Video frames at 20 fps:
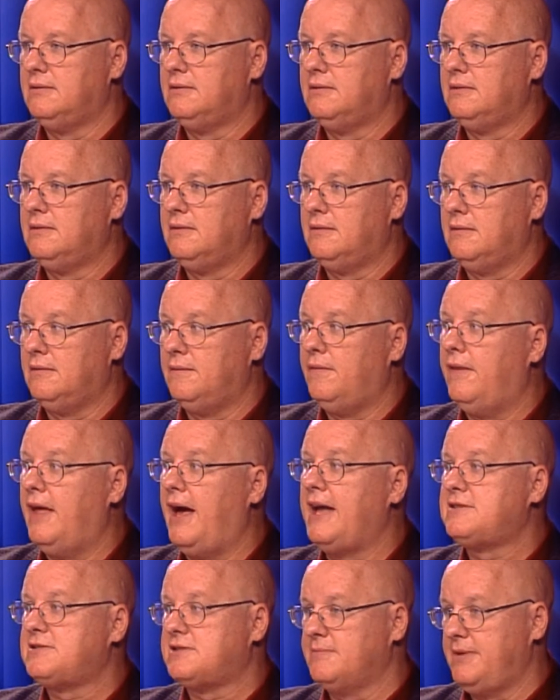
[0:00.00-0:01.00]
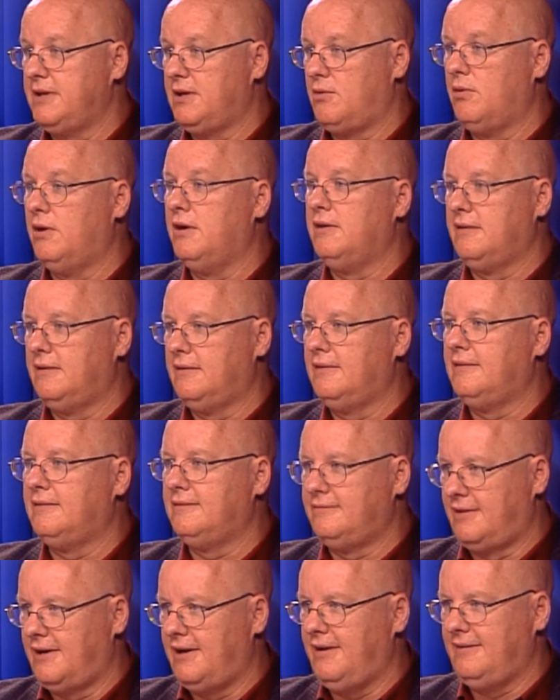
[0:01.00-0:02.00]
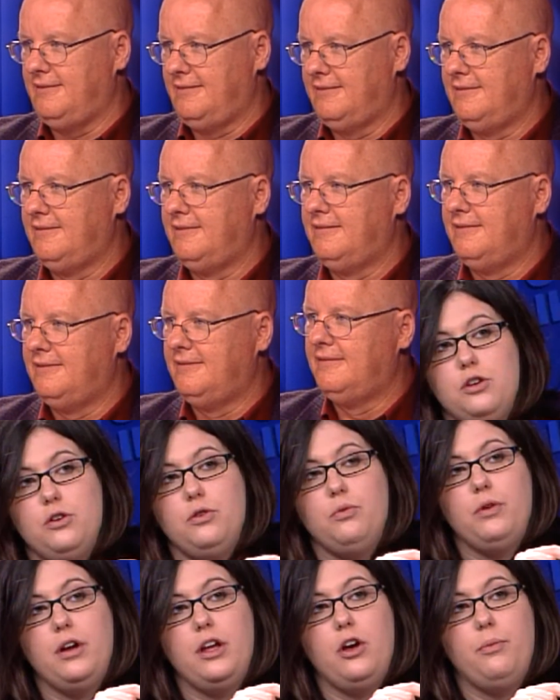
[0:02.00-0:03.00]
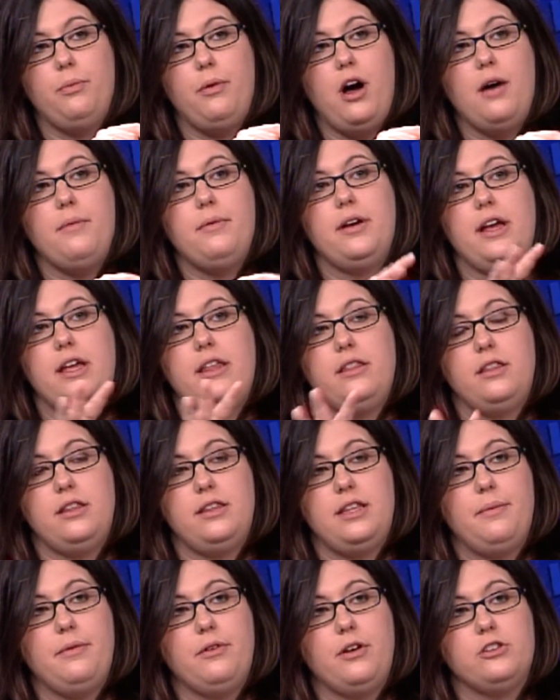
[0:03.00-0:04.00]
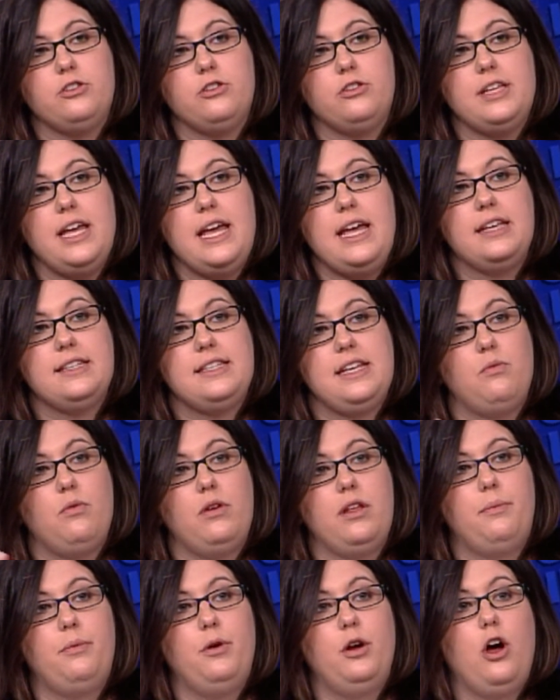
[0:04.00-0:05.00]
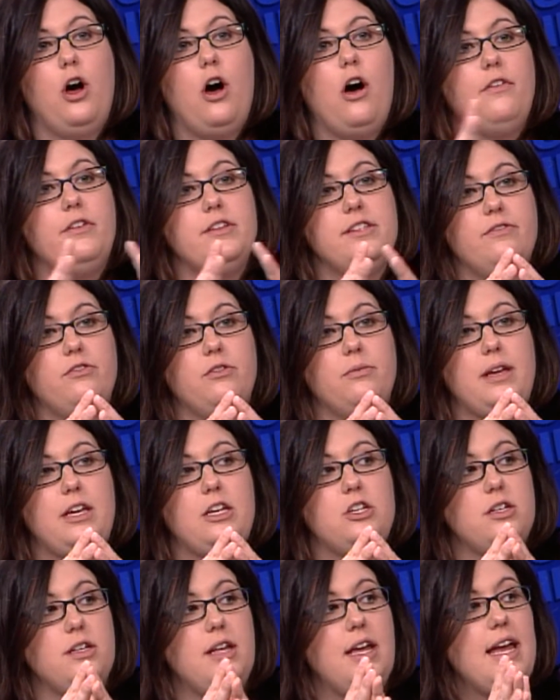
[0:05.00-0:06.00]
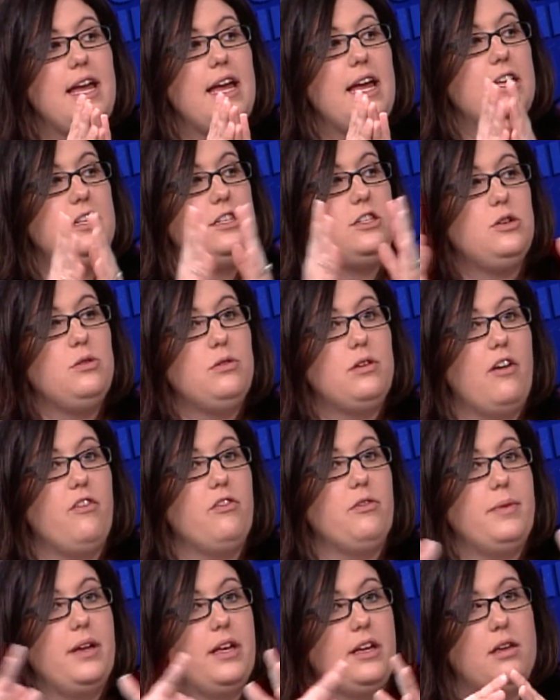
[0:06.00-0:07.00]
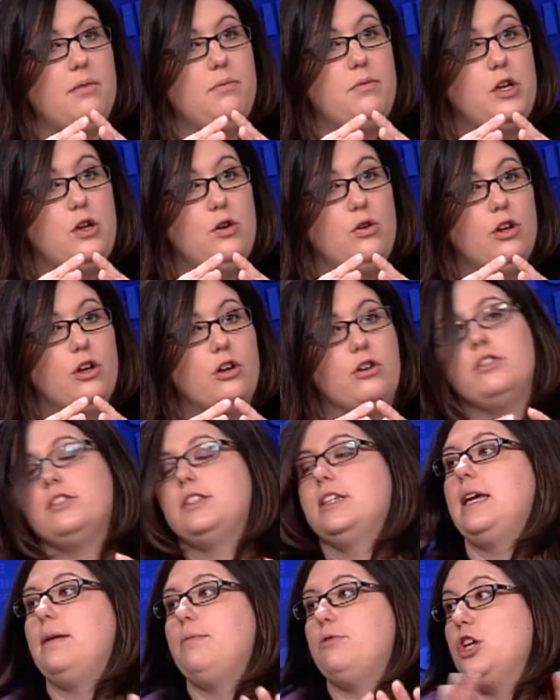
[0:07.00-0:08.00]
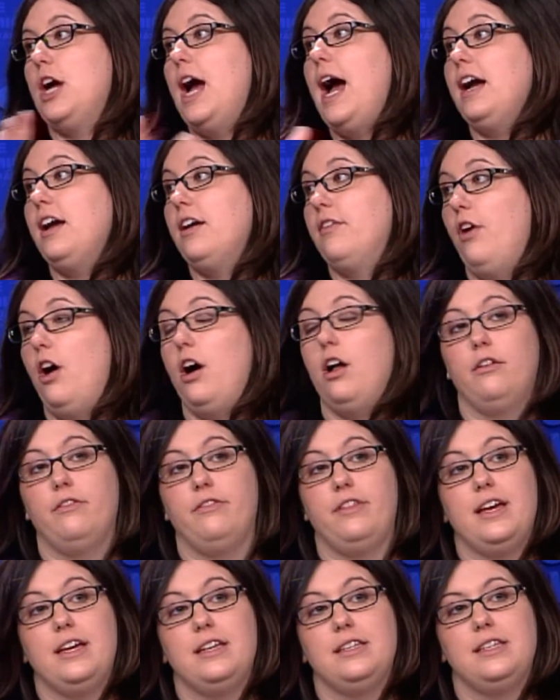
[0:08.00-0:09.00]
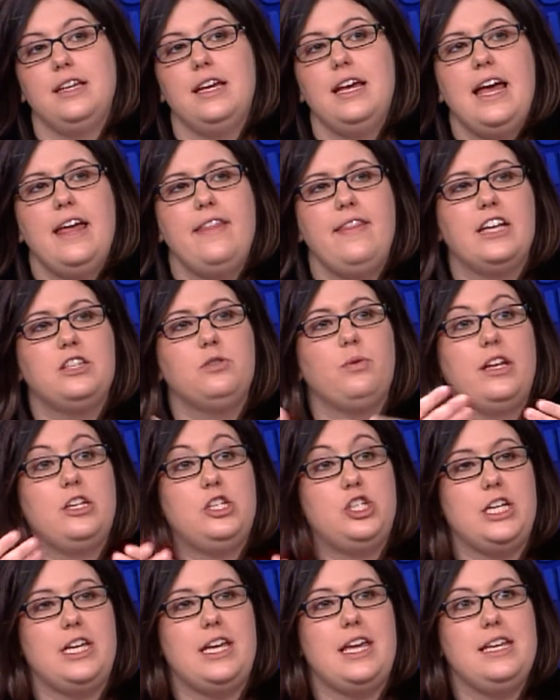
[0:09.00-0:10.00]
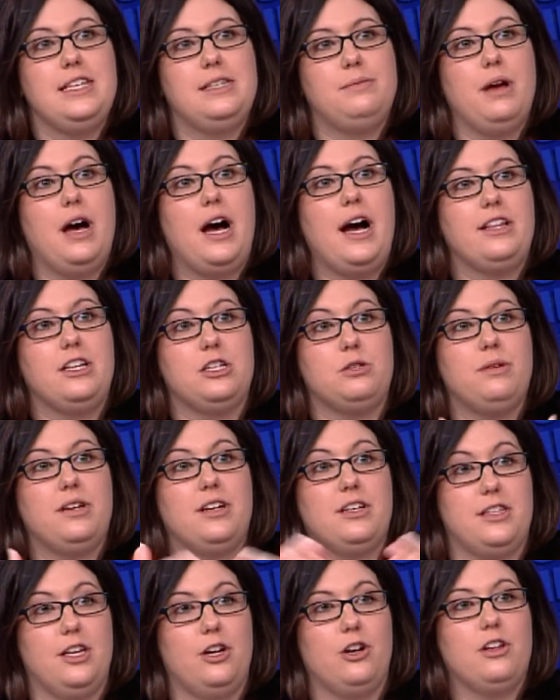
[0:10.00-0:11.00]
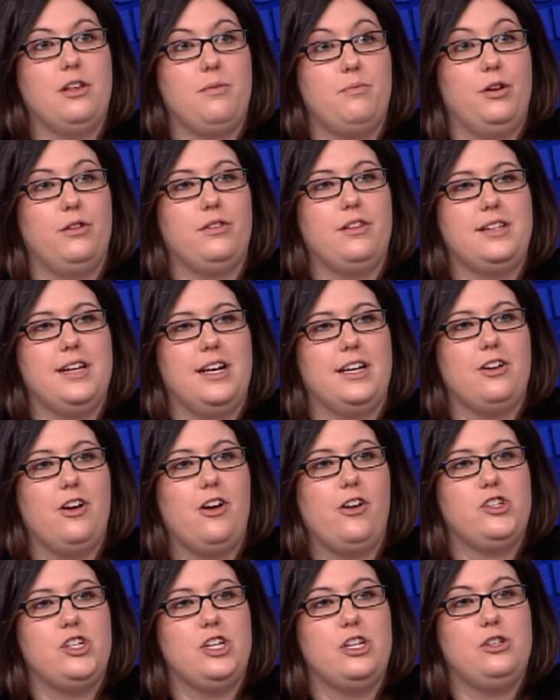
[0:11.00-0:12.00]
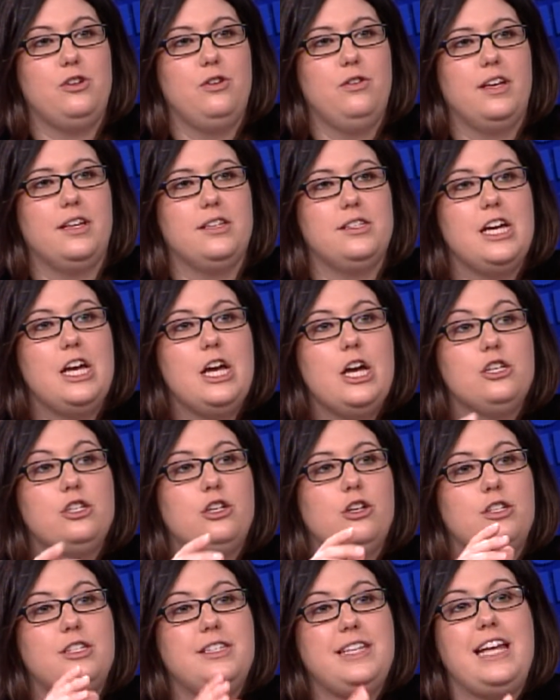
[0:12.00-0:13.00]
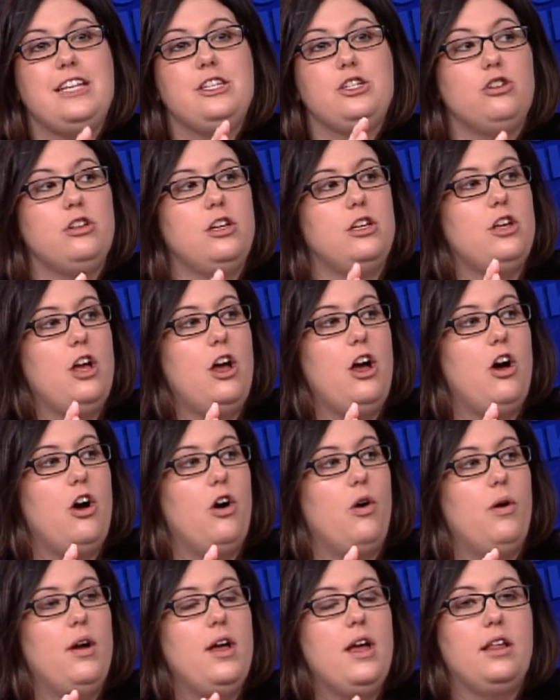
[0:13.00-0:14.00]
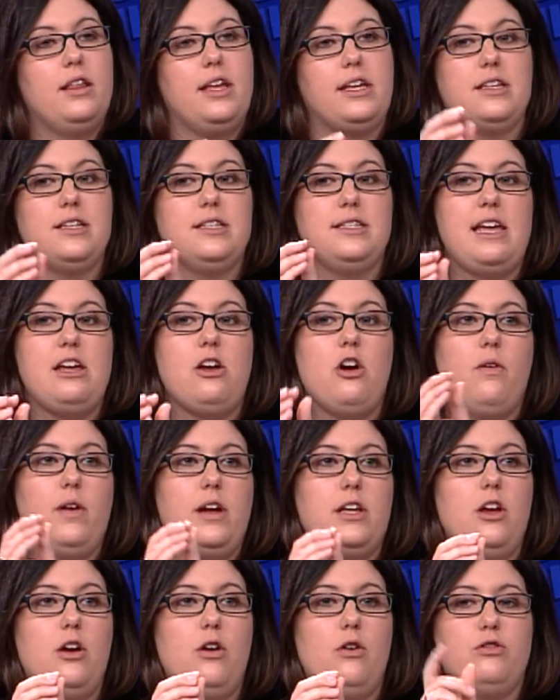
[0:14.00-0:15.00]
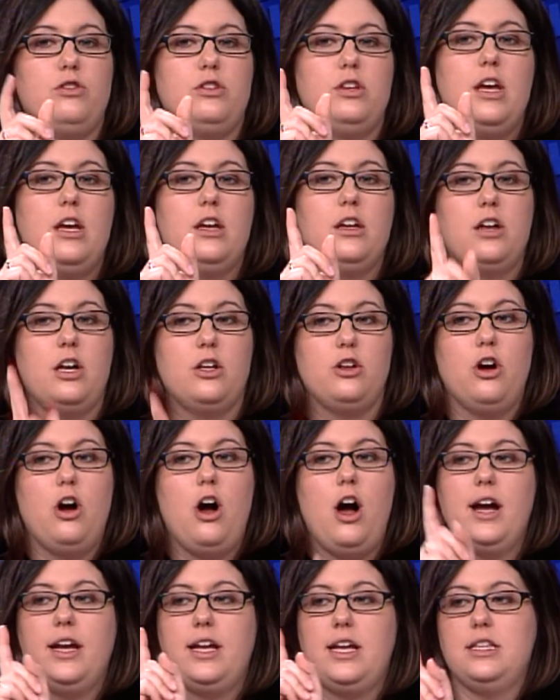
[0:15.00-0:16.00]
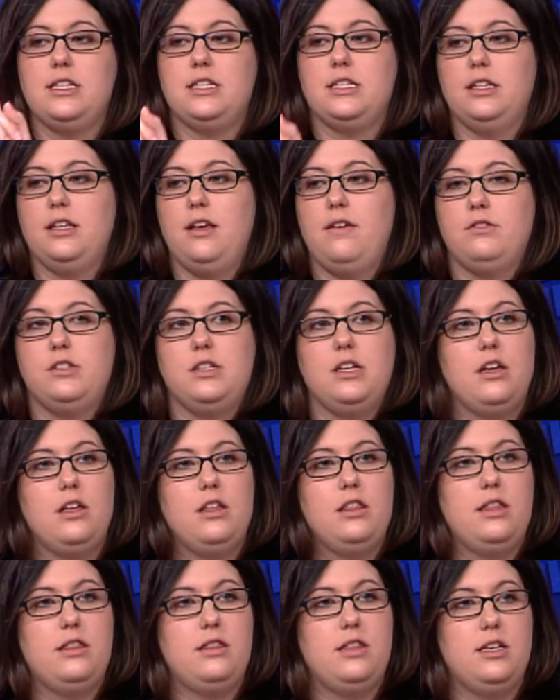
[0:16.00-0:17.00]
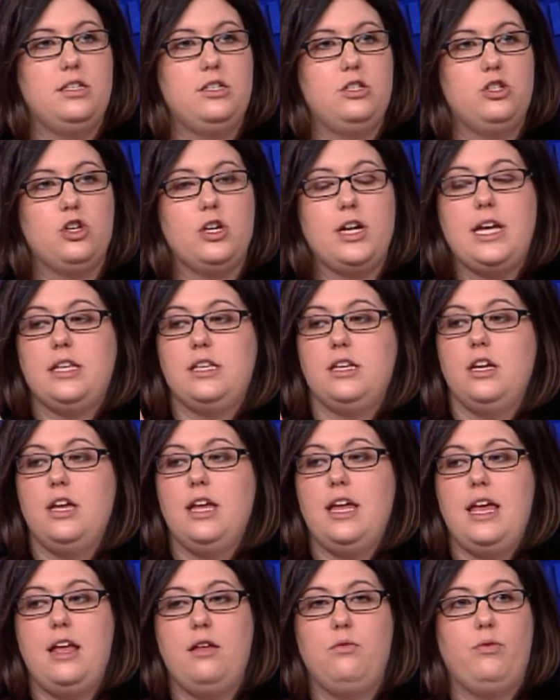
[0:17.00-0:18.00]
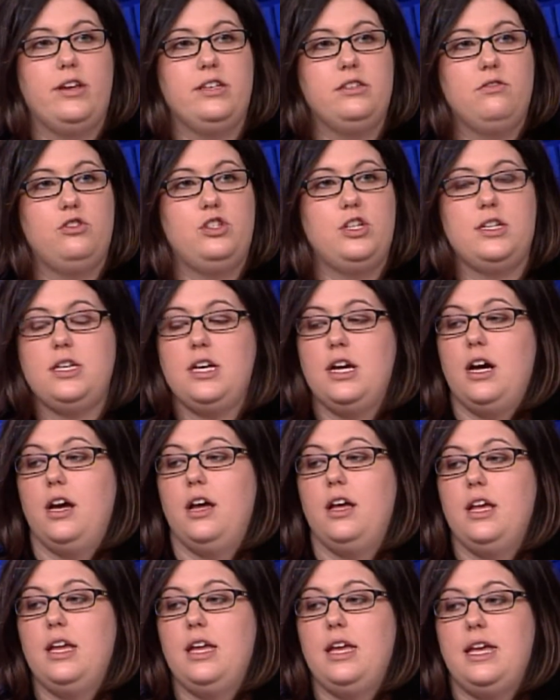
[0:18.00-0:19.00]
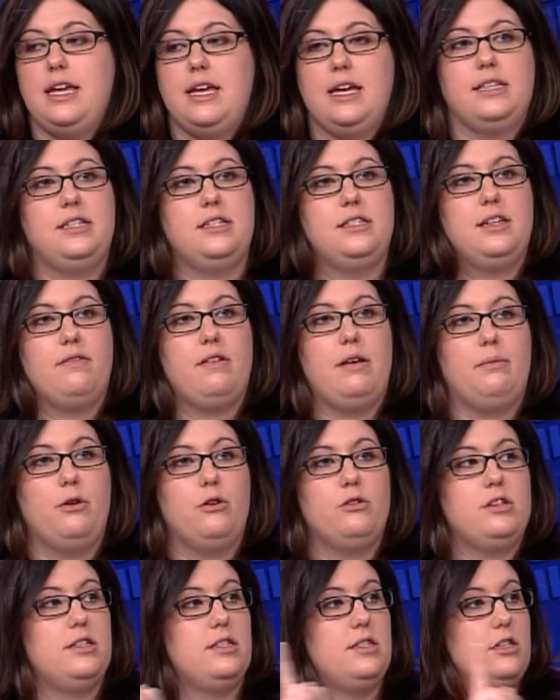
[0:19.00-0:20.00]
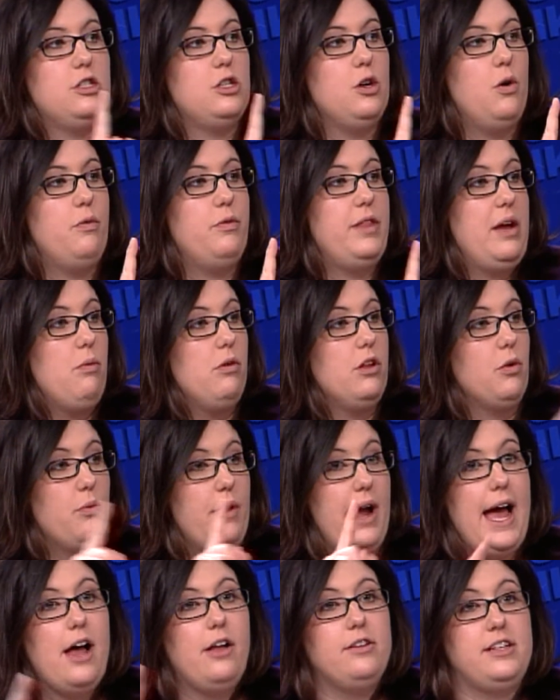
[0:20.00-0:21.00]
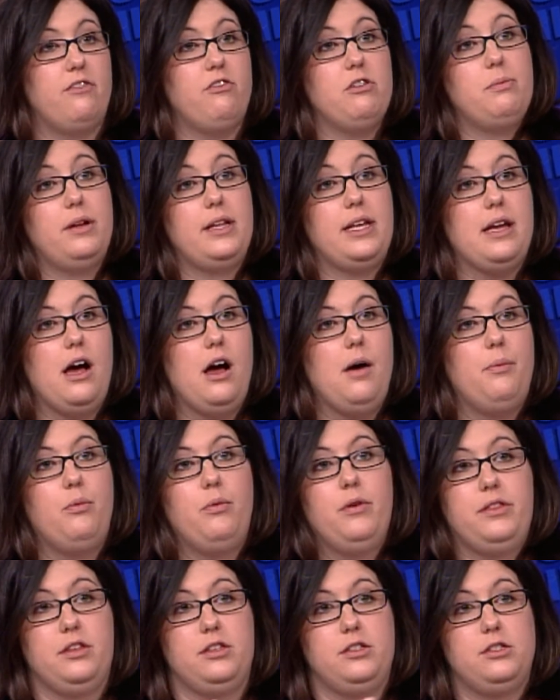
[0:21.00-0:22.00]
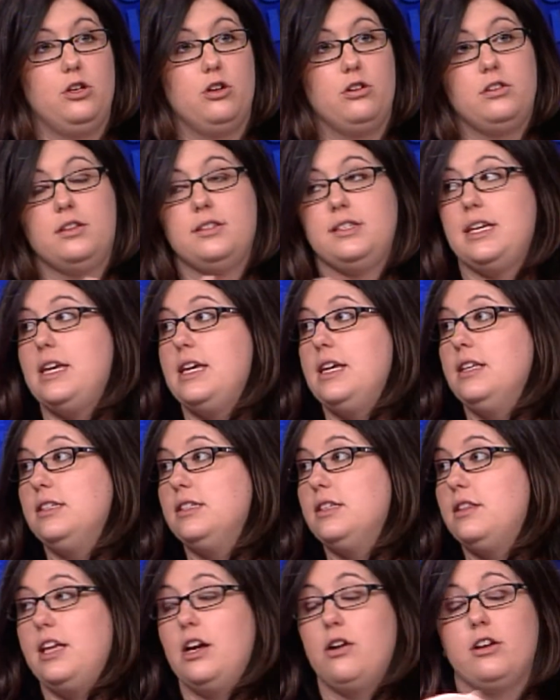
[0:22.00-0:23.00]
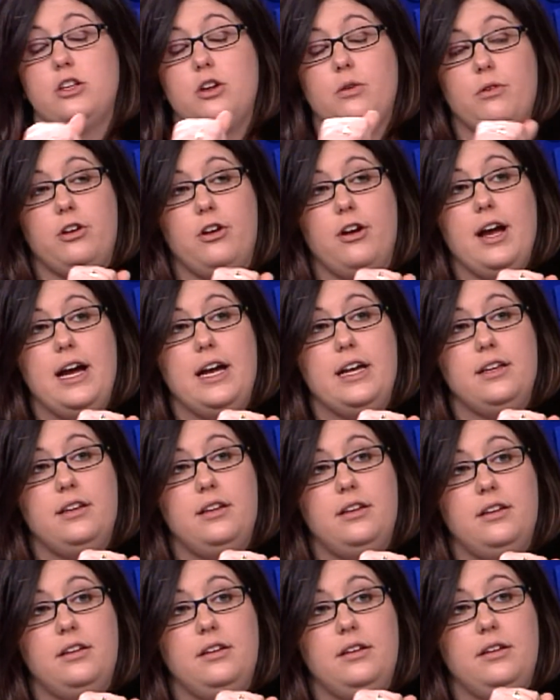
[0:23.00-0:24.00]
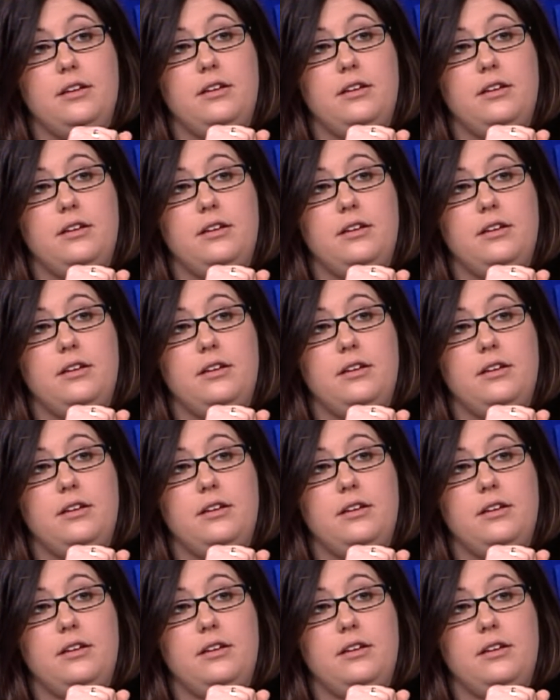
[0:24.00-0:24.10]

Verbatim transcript: Oh. That's the, the big question. Have it. Right. So if you listen to what Obama and the Democrats are saying is they want to put all this information into government computers right. to keep track of all of this. Right. And that's why G E's behind this because they're going to build the technology to do this. Oh, sure. So the state's going to know, like the state already knows Gunnar Hawkins lives this street in West Virginia, he has cystic fibrosis. So if they want to round everybody up with a certain disease, they already know where you're at. Right. Wow.